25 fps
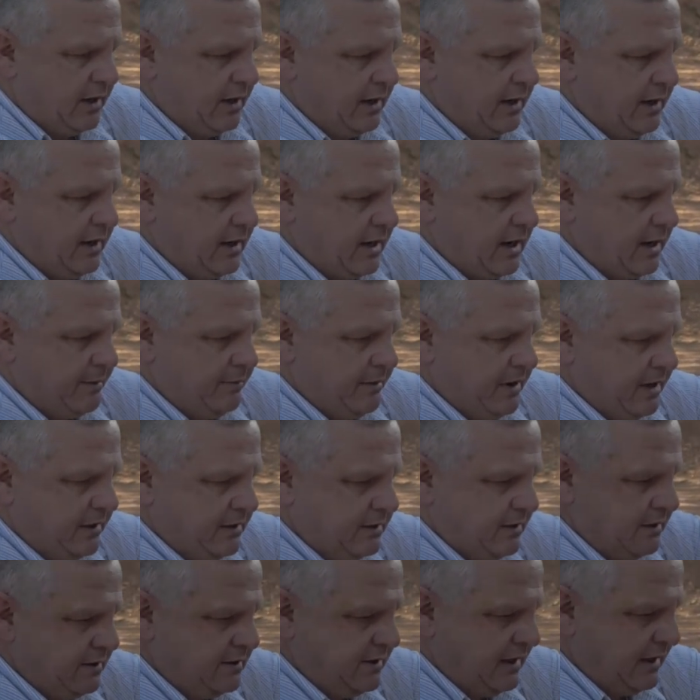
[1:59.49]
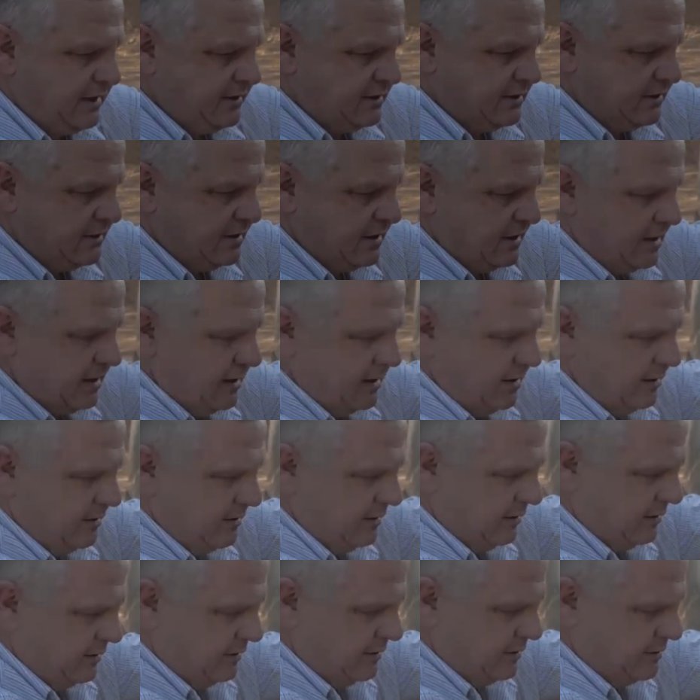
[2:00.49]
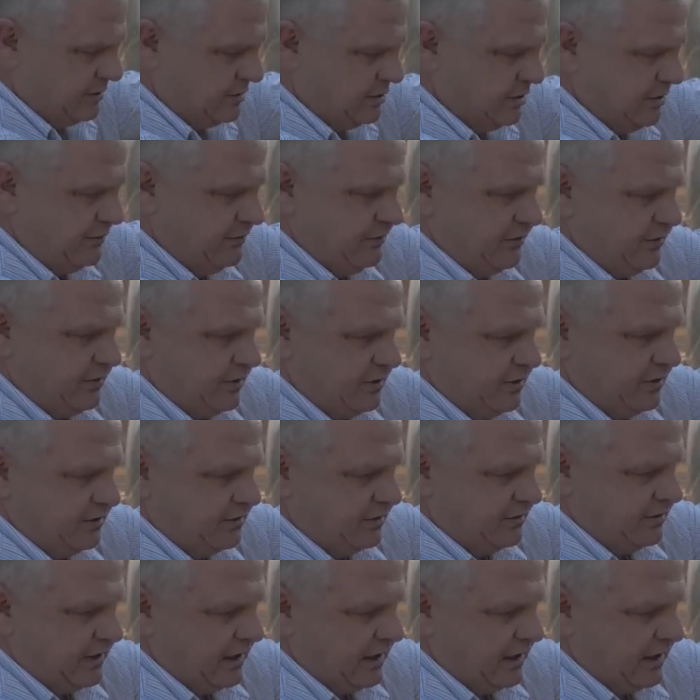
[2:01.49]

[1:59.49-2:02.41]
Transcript: and come out and dented the surface. So this is